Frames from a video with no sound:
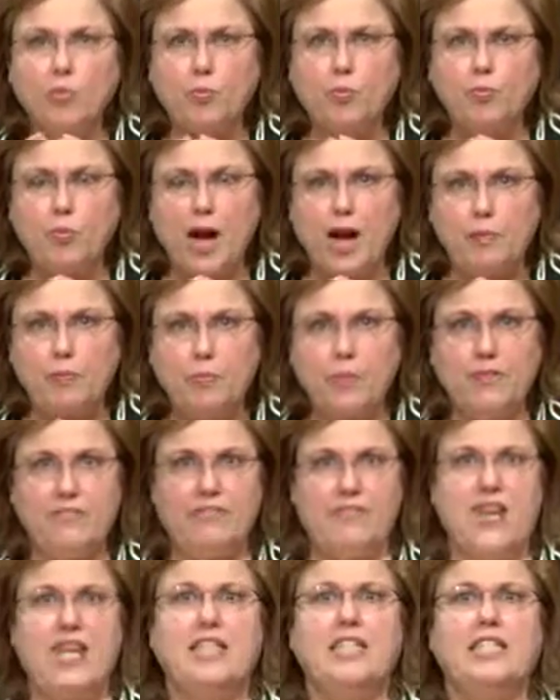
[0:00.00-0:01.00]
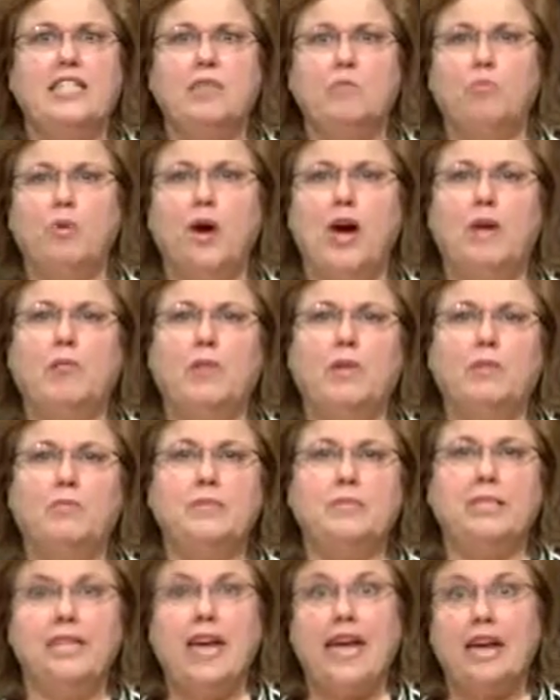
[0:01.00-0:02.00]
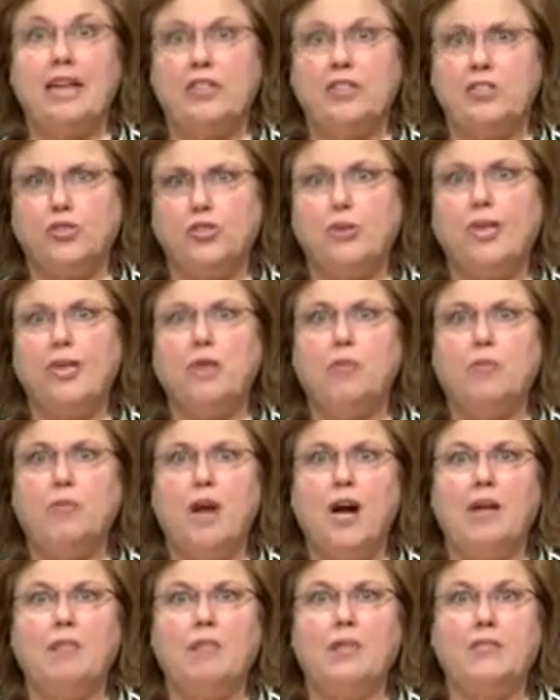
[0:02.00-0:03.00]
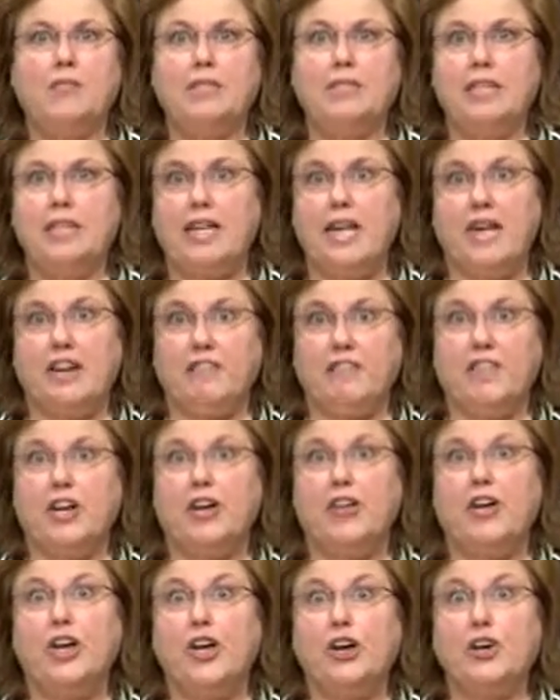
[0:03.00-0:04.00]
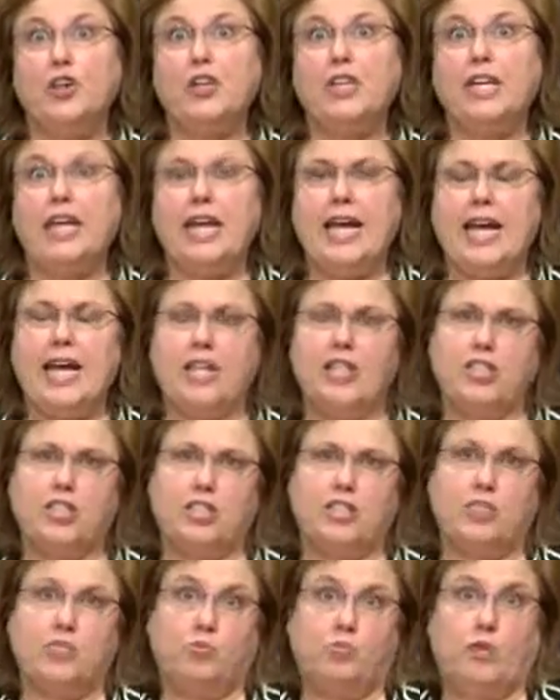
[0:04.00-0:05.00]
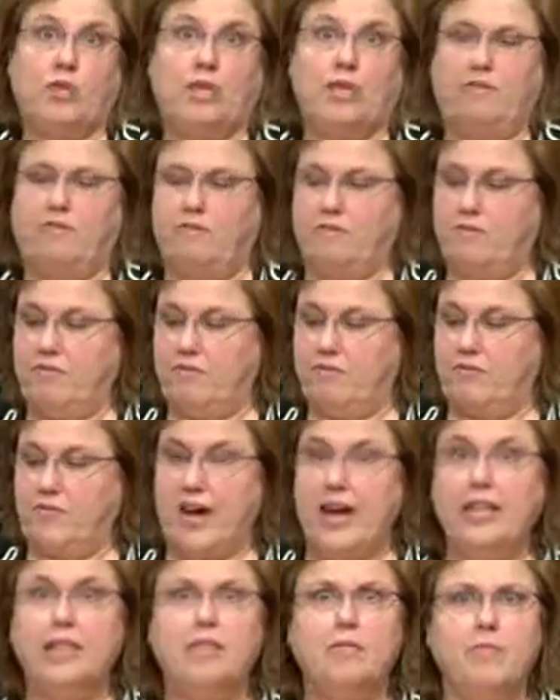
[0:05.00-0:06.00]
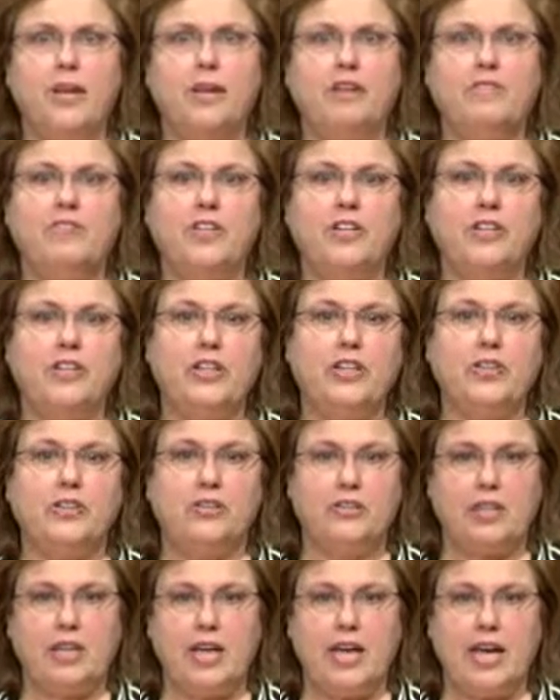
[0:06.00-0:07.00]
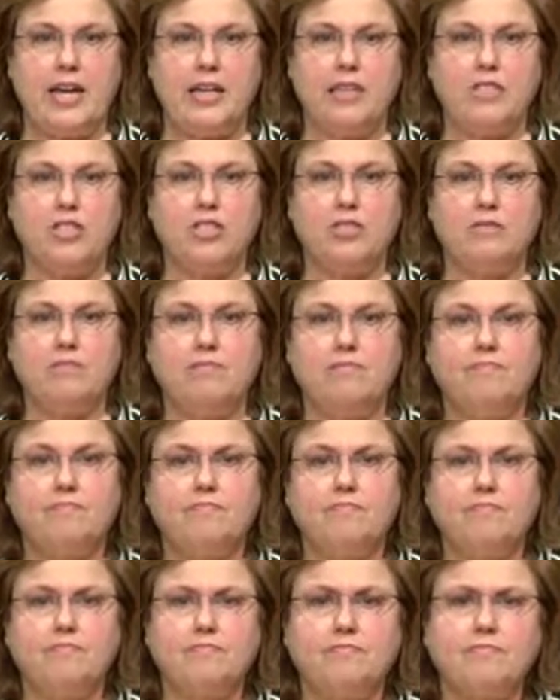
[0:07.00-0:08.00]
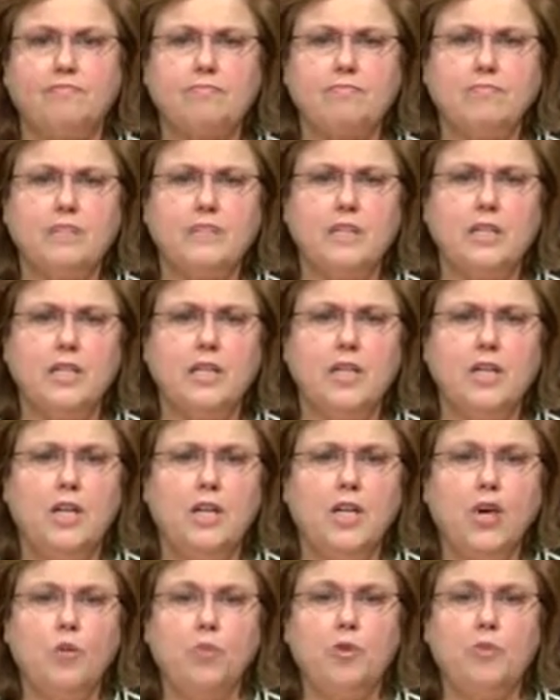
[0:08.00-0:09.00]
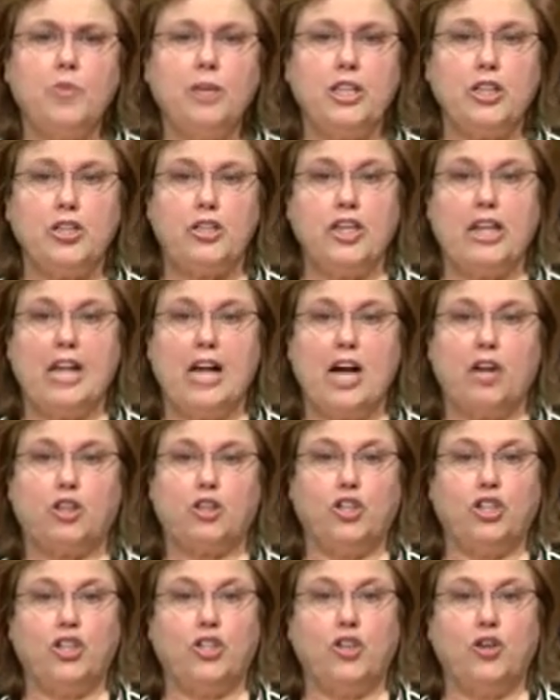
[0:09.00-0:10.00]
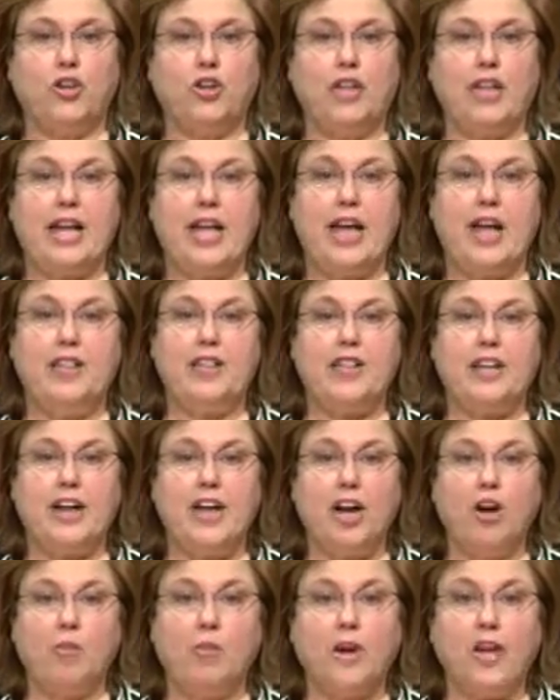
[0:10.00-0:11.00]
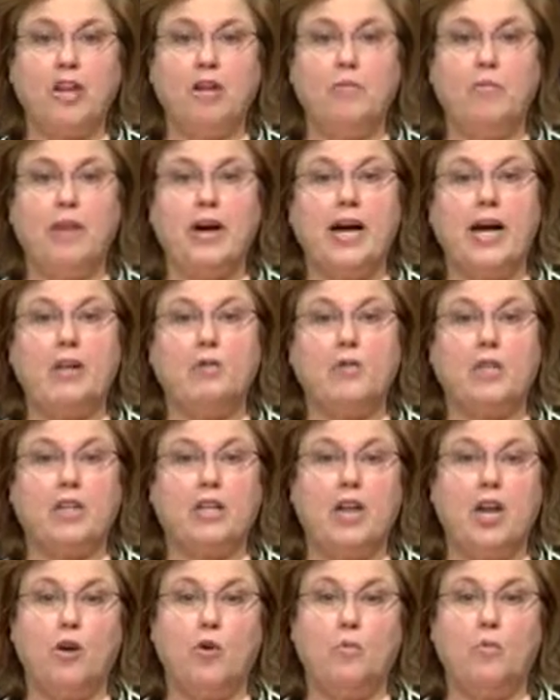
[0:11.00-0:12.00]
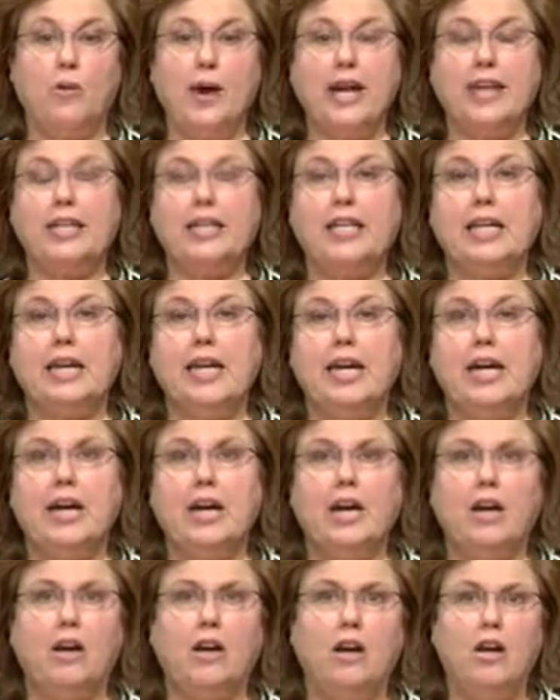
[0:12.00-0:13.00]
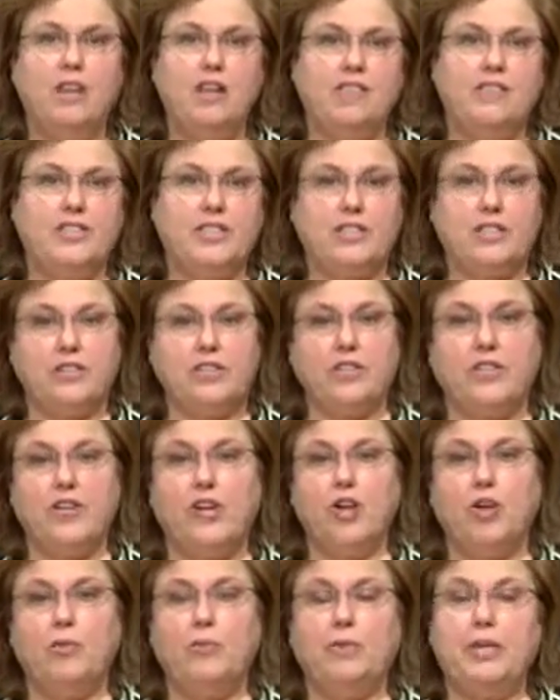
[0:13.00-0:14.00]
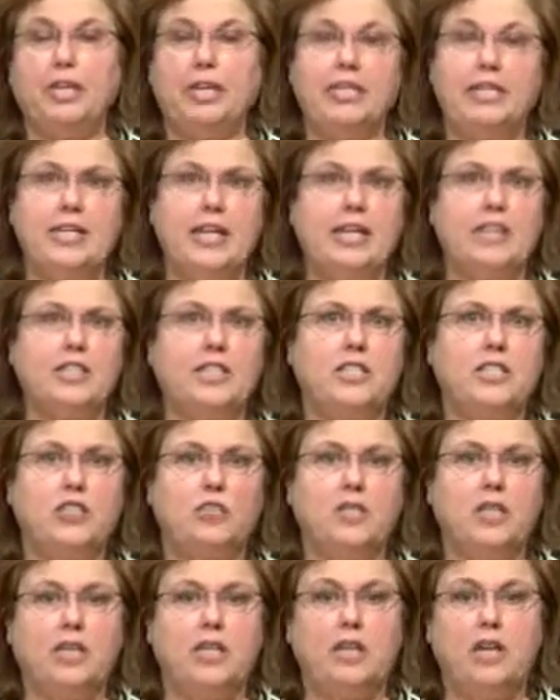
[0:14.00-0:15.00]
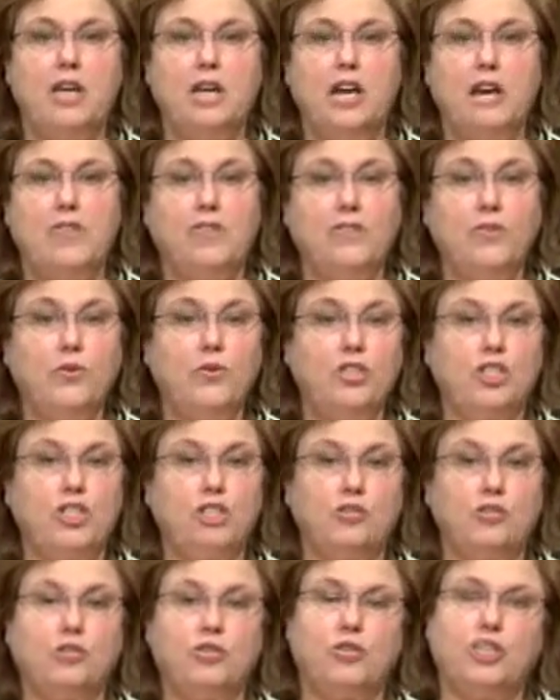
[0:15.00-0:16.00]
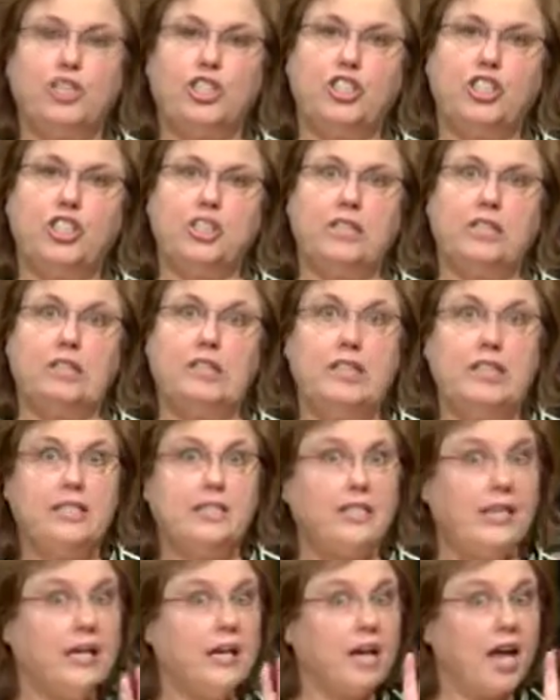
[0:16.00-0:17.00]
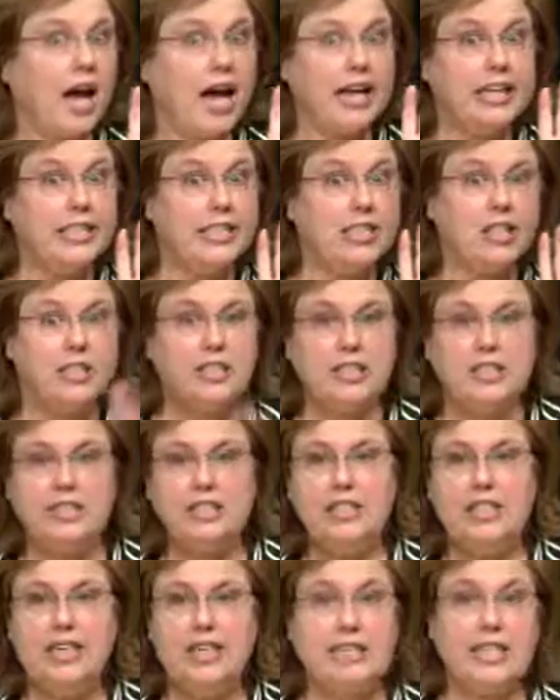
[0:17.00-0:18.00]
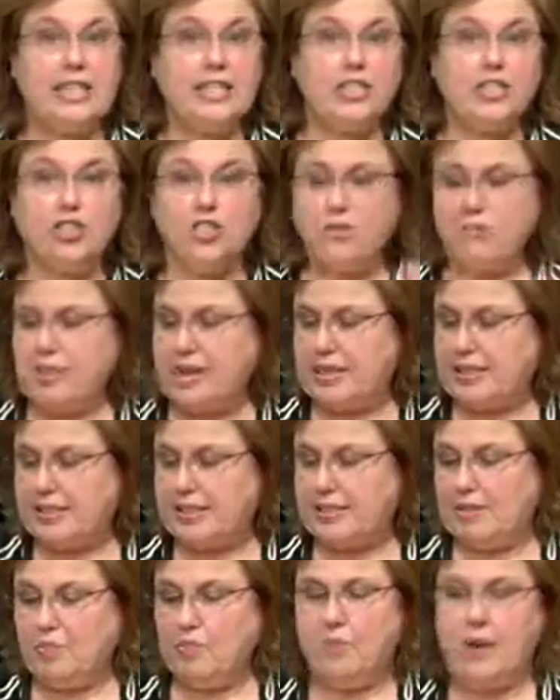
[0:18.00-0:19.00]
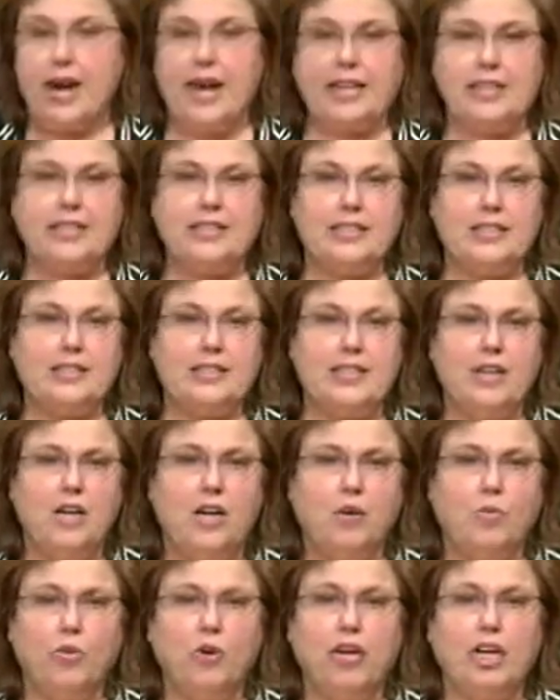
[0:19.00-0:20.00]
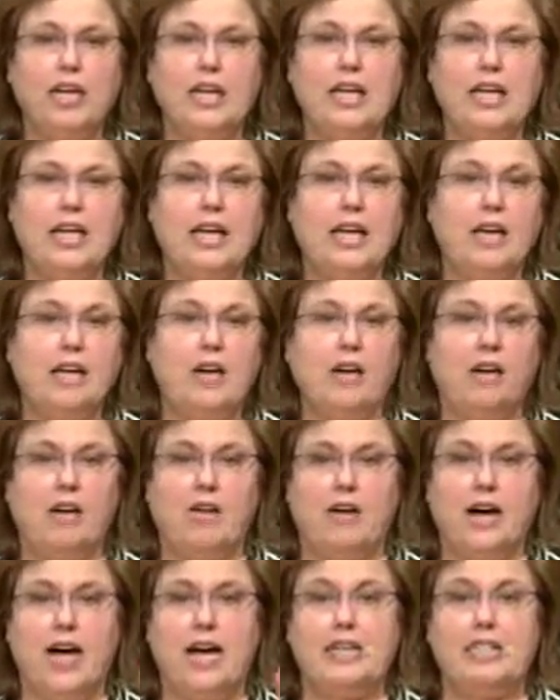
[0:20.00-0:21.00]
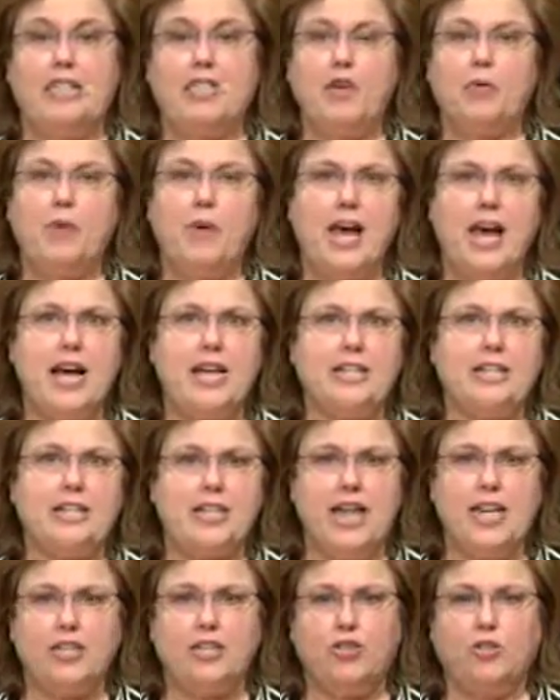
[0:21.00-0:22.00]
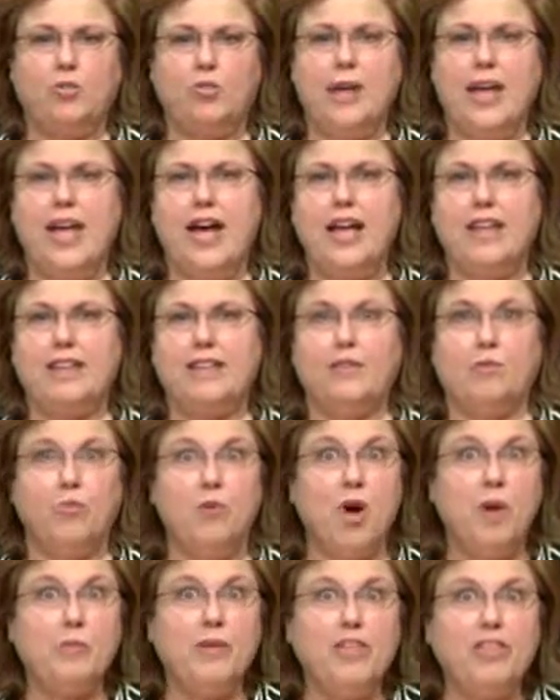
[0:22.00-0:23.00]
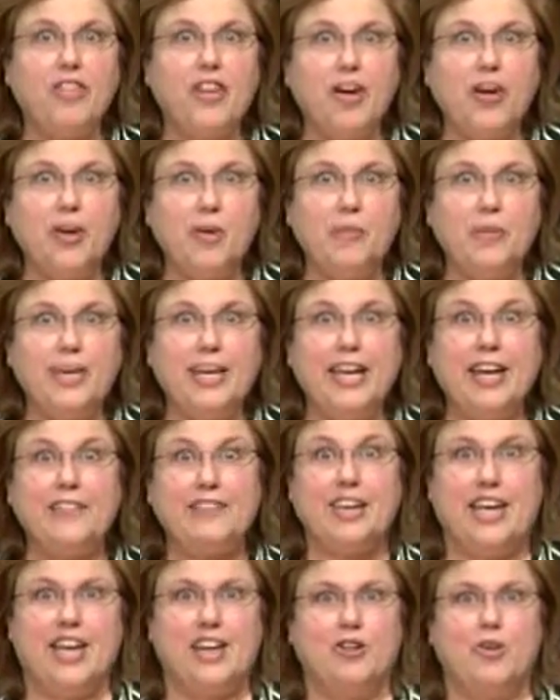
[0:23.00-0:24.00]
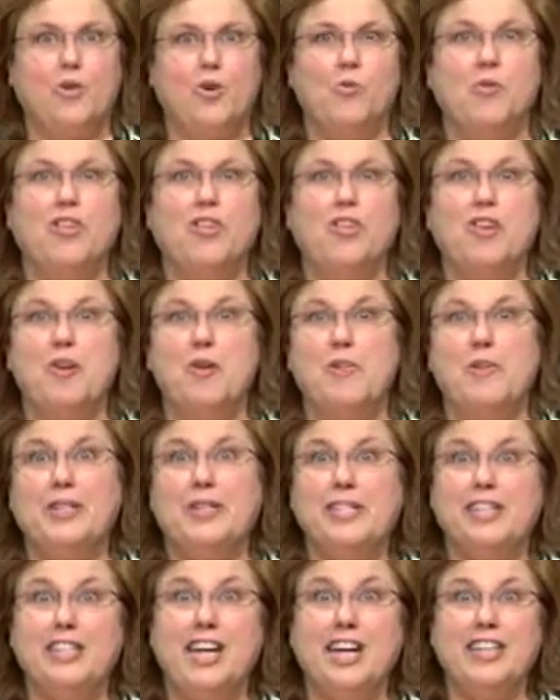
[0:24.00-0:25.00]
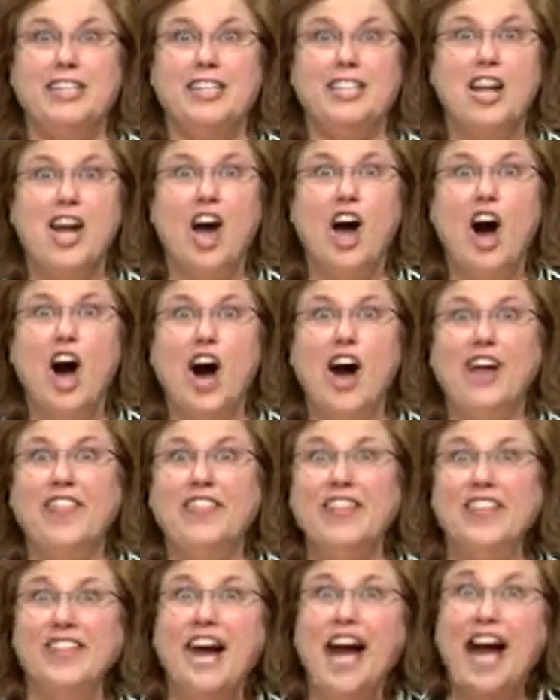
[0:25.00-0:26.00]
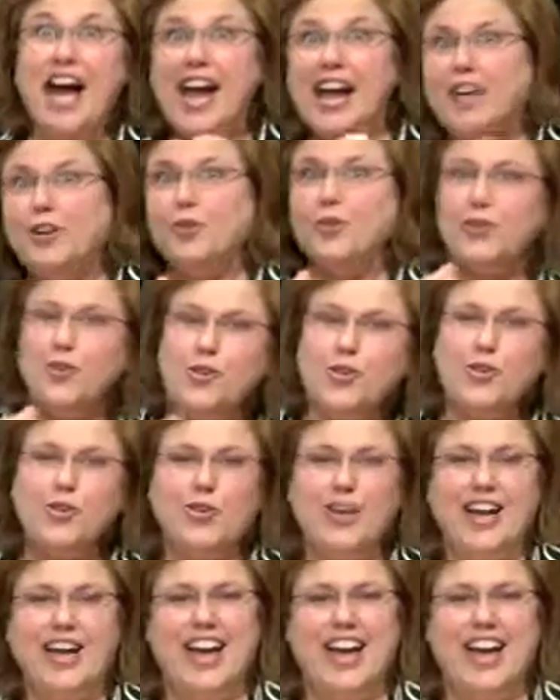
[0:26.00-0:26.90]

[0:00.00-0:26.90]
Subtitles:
by preventing problems and treating problems at a very early age, because we can find them at a very early age. We'll be learning how good oral health and airway combine with chiropractic care, physical therapy, dentistry, foods and nutrition, dental hygiene, Eastern medicine practice. We're going to get, osteopaths, naturopaths, aromatherapy. I've got an aromatherapist on the line. Woohoo!